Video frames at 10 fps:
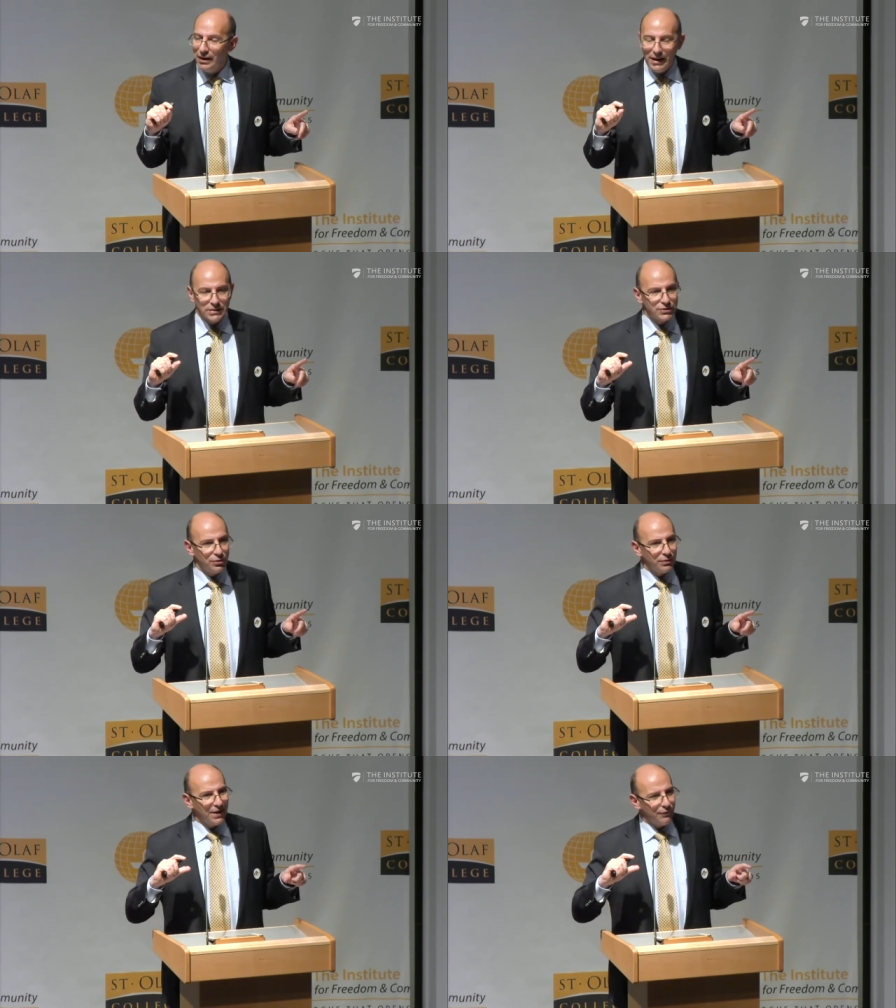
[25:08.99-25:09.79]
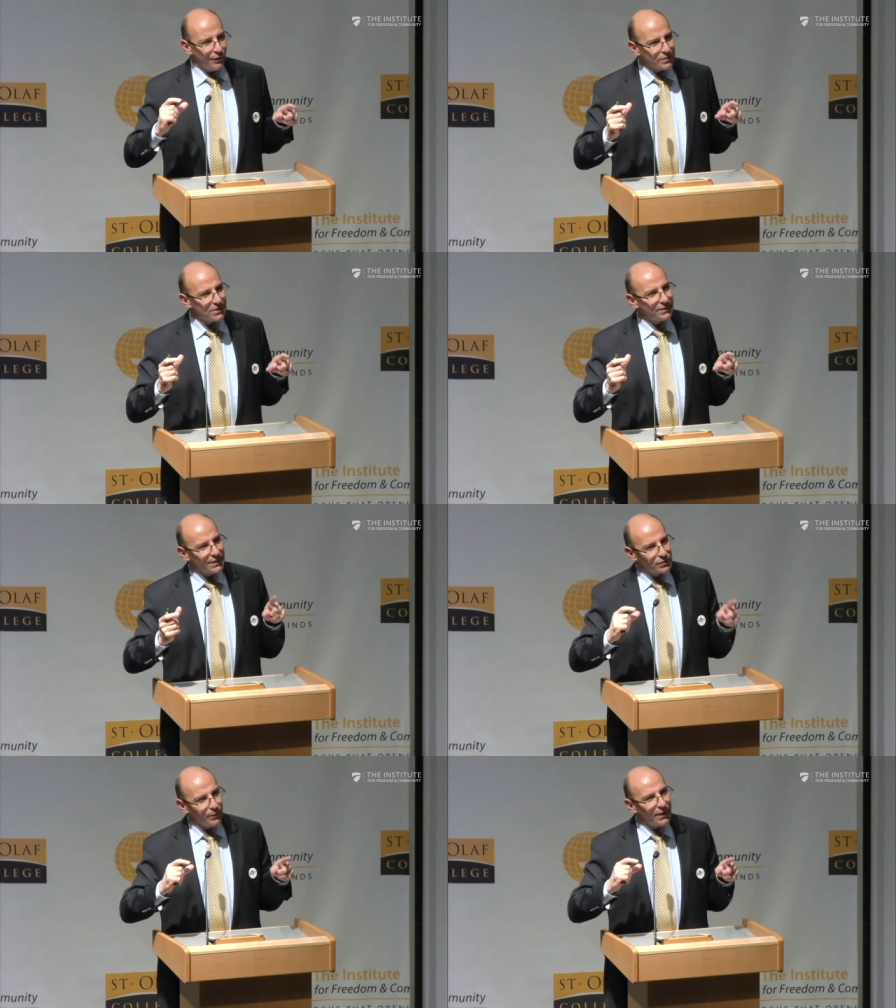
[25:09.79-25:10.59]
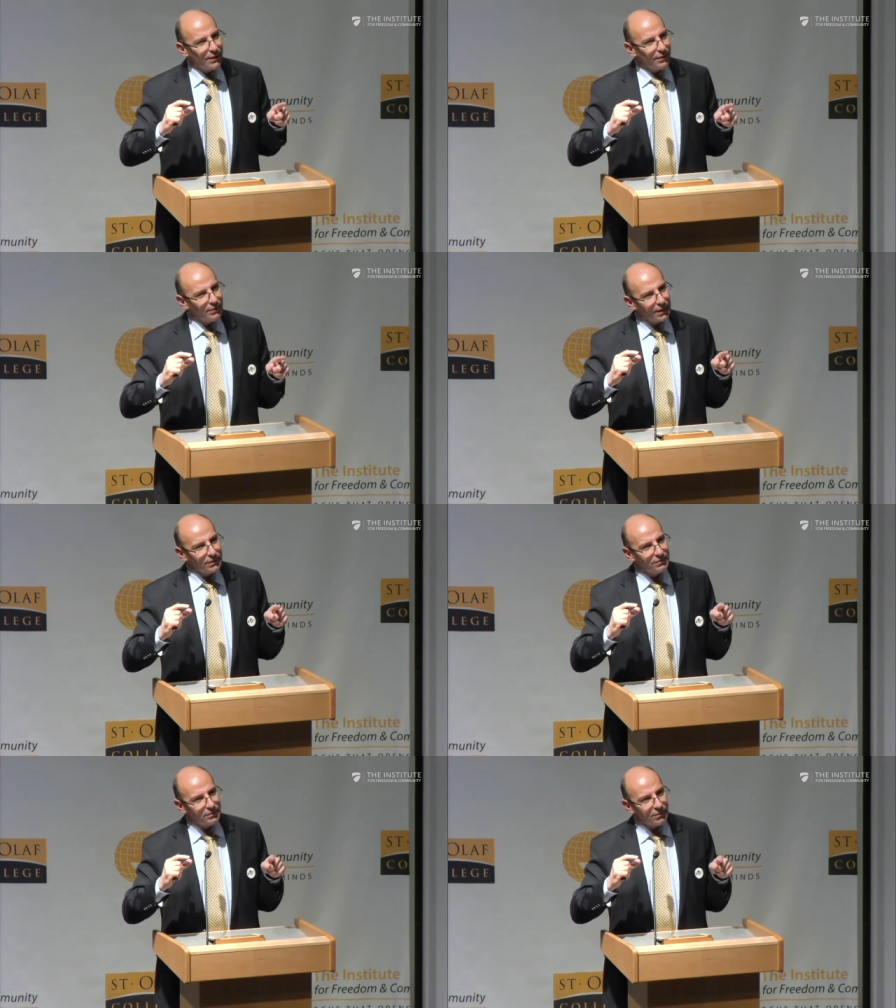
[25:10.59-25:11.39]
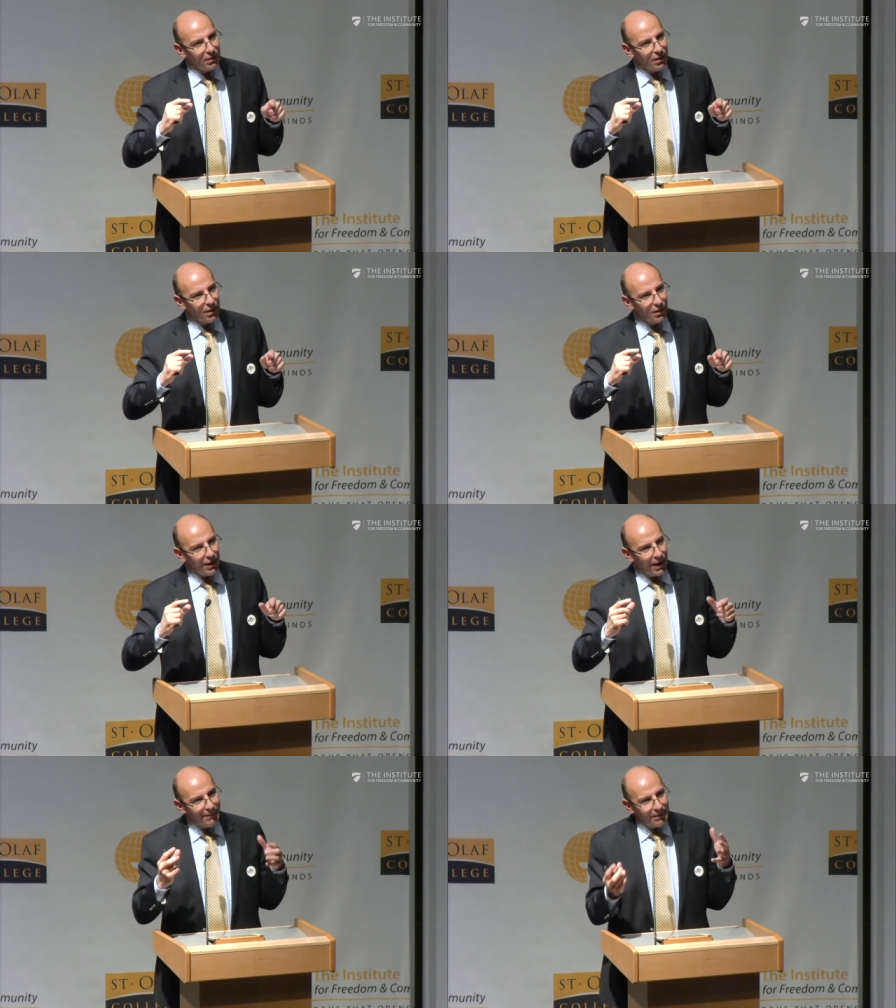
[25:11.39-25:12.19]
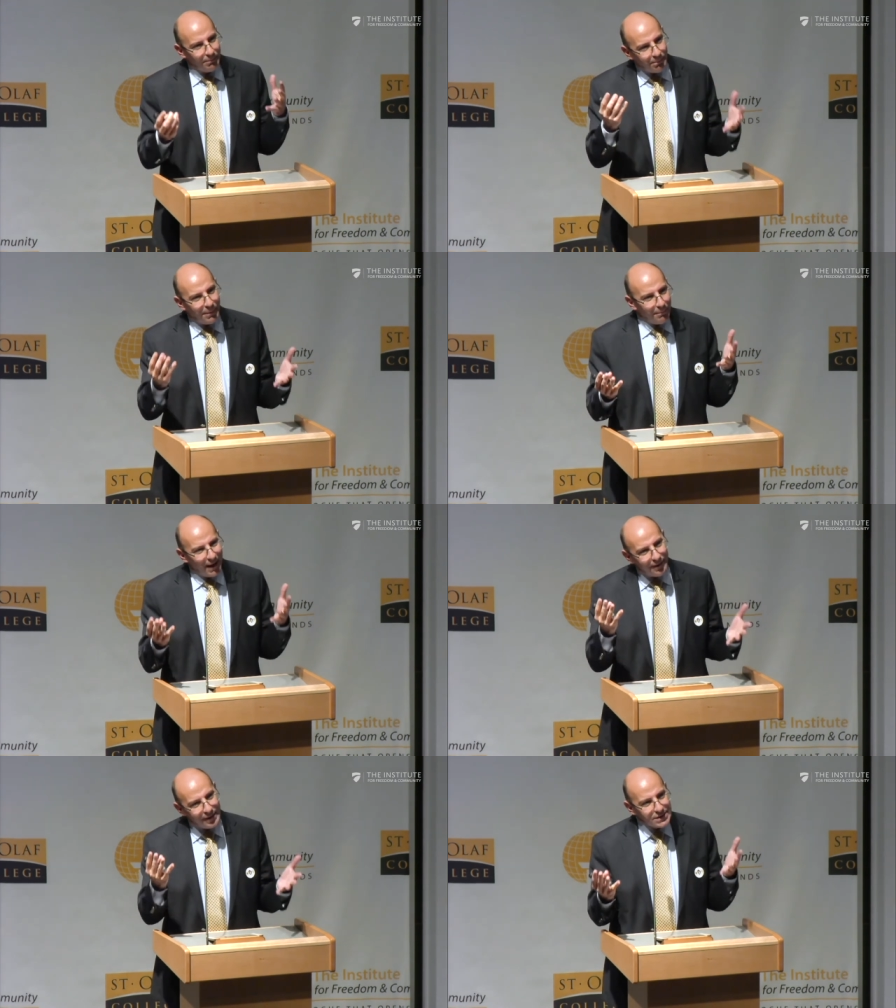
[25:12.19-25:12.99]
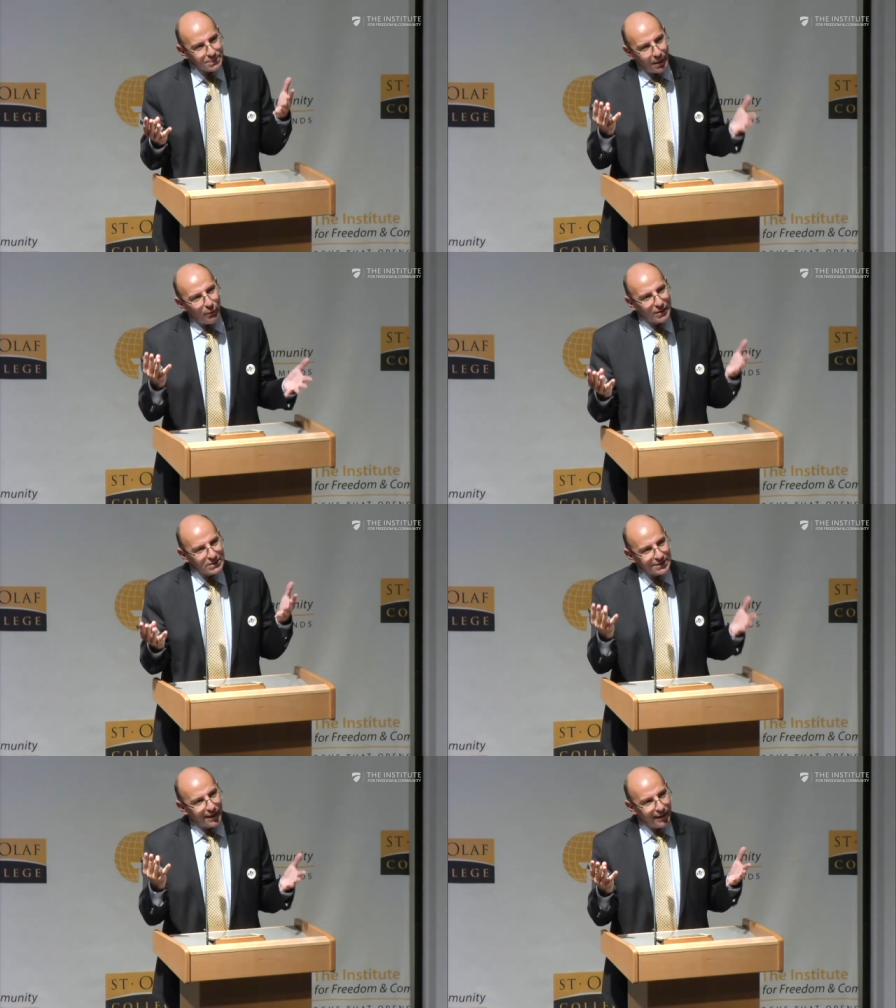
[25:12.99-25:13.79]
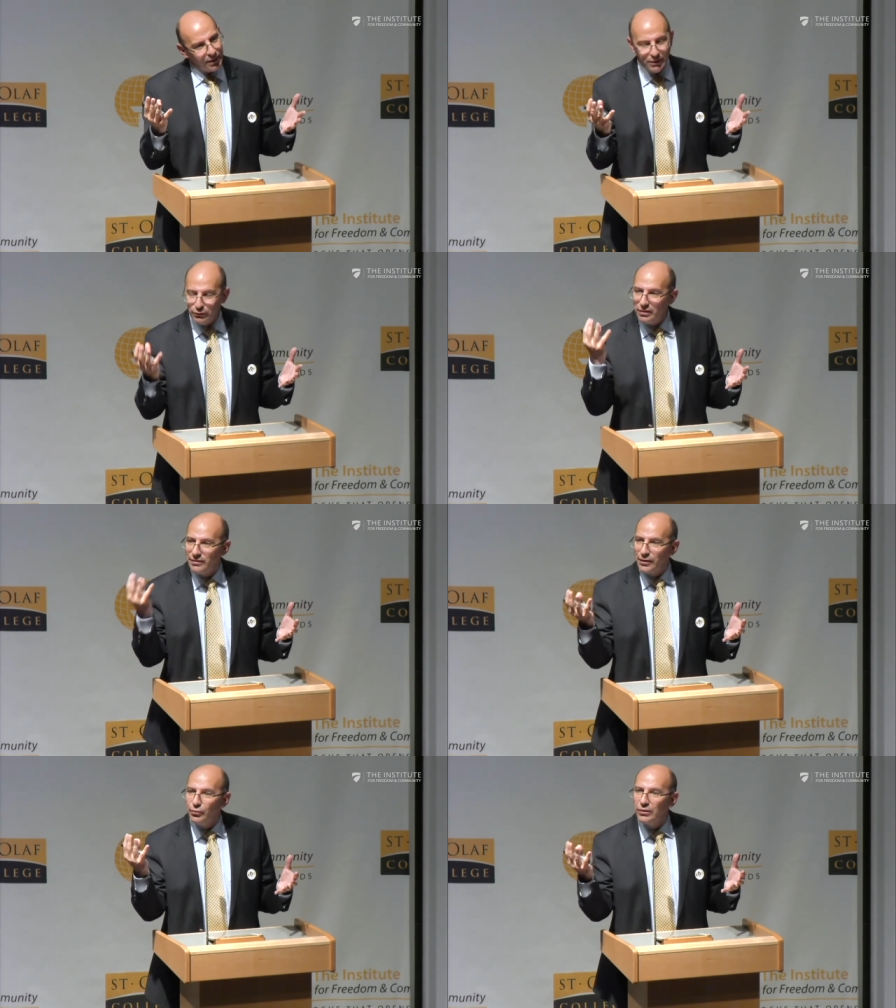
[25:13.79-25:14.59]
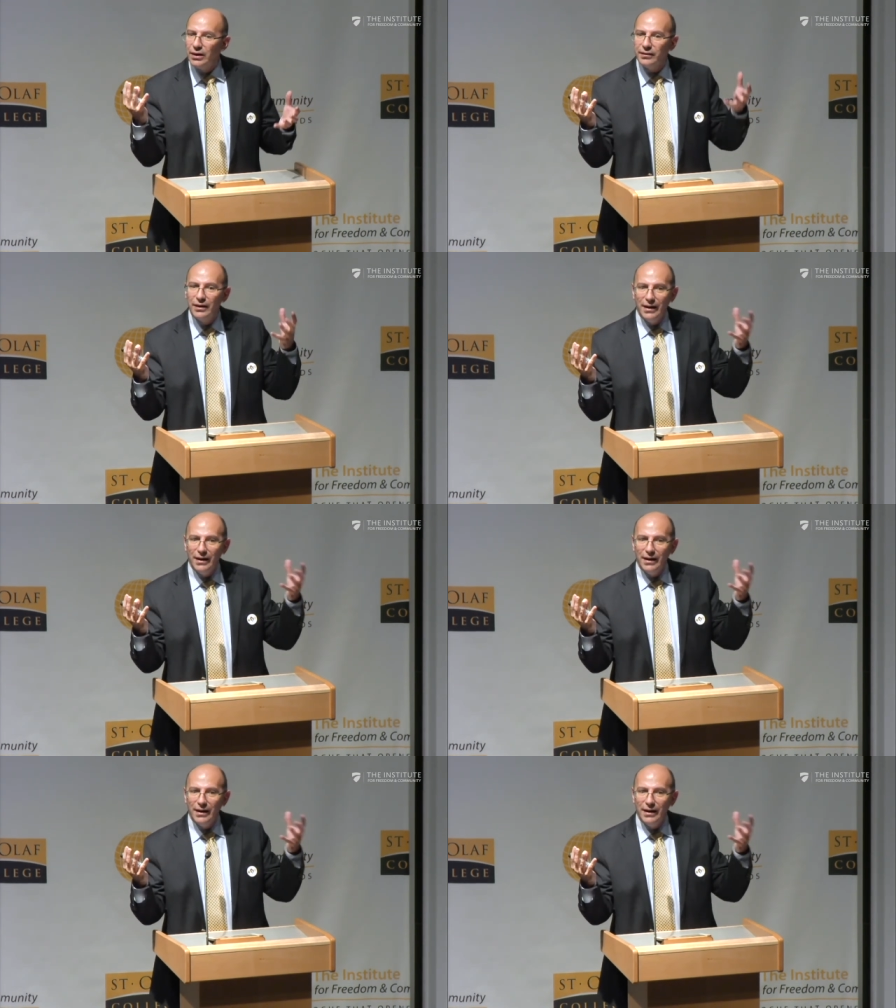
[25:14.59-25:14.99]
And so diversity is weakened not, uh, I mean, by this power struggle between the ruler